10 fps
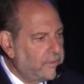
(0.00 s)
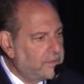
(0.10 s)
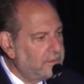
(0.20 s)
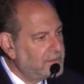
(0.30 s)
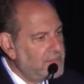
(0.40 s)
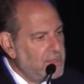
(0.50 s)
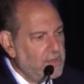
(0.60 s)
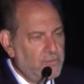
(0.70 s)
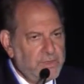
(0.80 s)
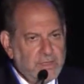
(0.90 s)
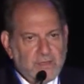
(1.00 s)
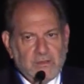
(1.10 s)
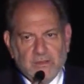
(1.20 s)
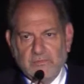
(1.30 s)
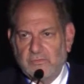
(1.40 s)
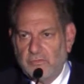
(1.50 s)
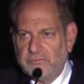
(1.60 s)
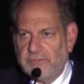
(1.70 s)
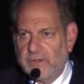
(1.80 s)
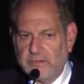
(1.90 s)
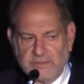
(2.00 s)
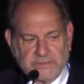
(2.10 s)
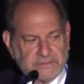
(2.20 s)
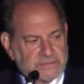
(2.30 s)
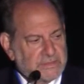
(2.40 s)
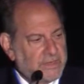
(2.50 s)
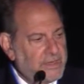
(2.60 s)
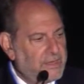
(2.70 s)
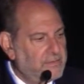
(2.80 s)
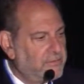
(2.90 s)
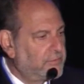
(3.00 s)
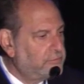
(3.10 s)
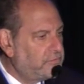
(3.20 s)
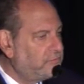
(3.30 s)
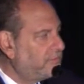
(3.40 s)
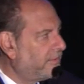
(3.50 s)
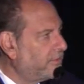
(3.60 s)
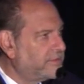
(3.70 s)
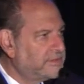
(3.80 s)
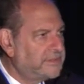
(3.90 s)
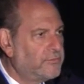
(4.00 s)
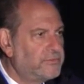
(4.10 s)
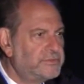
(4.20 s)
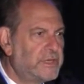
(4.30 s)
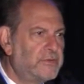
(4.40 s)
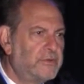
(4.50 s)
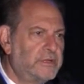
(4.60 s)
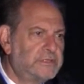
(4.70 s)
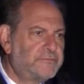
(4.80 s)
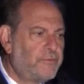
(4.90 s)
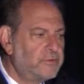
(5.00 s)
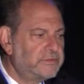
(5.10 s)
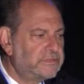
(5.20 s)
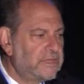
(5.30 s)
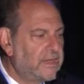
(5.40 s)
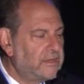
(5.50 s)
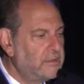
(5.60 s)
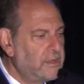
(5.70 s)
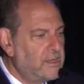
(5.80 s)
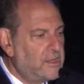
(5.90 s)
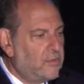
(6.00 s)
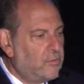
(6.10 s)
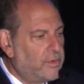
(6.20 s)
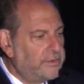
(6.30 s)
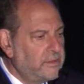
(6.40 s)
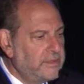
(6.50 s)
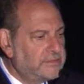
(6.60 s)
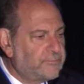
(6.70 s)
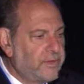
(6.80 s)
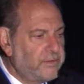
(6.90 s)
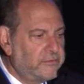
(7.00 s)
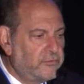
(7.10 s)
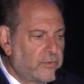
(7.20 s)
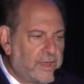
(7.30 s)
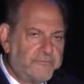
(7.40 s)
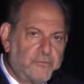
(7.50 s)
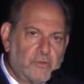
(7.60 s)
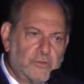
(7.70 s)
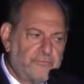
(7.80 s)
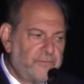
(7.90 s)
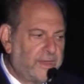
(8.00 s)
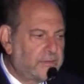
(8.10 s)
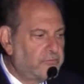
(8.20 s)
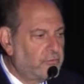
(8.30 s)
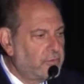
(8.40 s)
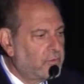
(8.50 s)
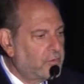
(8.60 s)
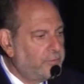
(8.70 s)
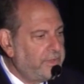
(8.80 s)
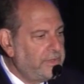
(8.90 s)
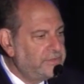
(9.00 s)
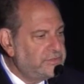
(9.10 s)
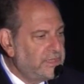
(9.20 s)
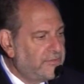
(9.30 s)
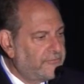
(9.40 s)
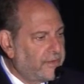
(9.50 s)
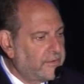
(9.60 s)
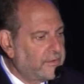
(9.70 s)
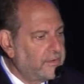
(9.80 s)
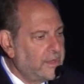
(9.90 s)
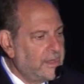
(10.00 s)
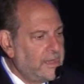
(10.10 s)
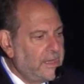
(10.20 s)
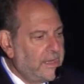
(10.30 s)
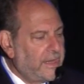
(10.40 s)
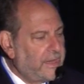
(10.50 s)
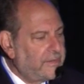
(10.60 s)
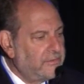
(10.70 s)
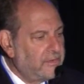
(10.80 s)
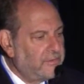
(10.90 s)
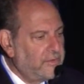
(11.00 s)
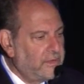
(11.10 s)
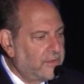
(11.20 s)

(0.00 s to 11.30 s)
Well, we need new targets, and there are 2 targets that Regeneron has focused on. One is platelet-derived growth factor, or PDGFR, and the